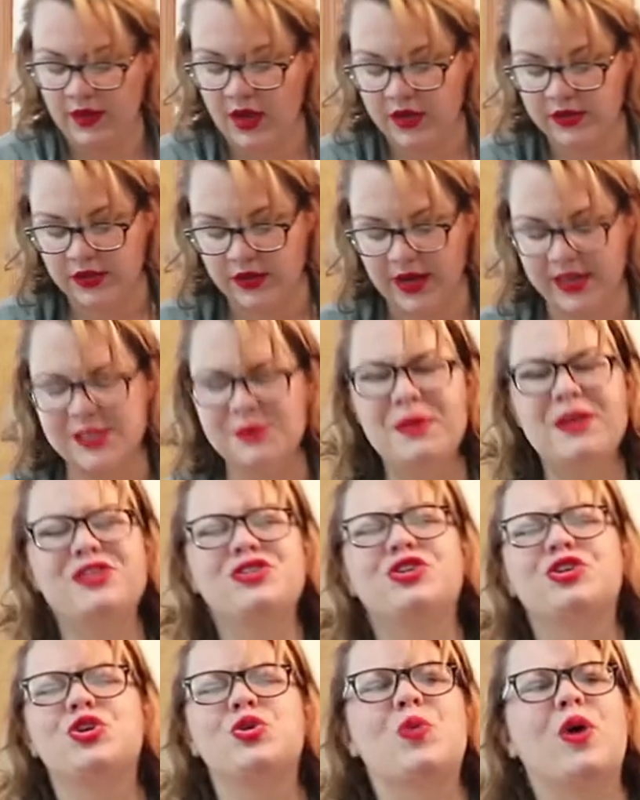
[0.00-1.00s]
Also, guys, make
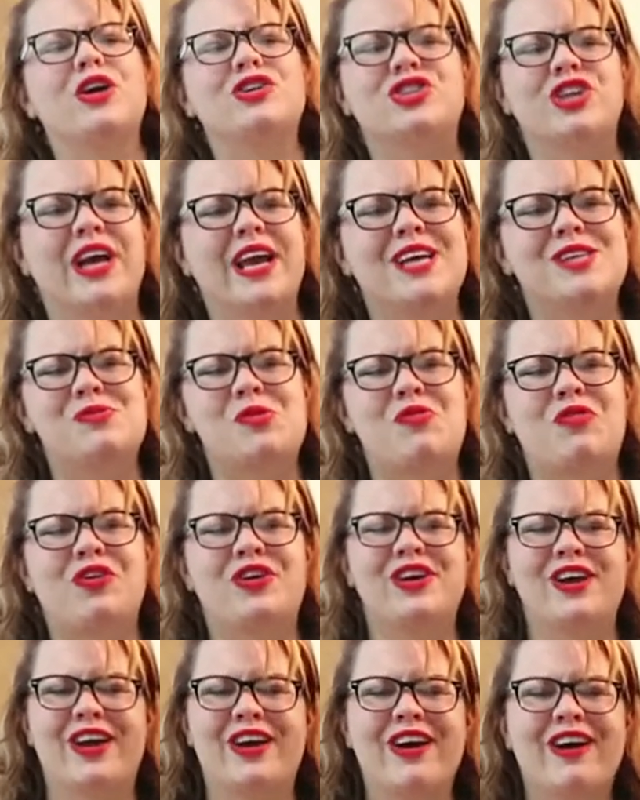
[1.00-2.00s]
sure you wash your hands
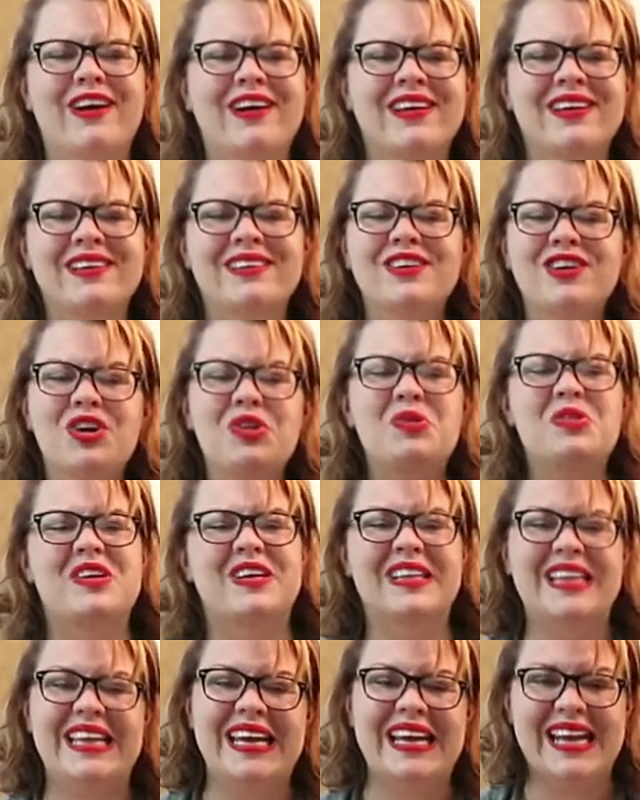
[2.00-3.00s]
before you cook. Cook
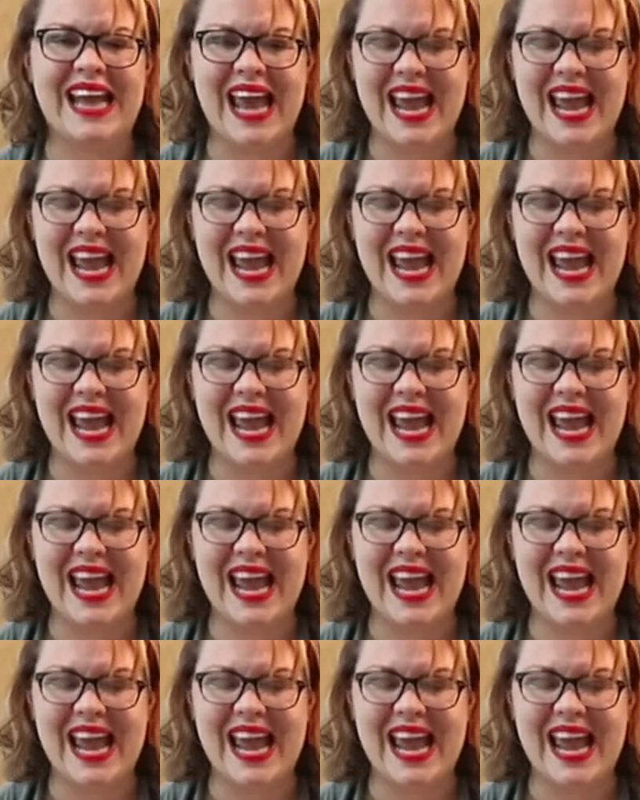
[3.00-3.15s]
with clean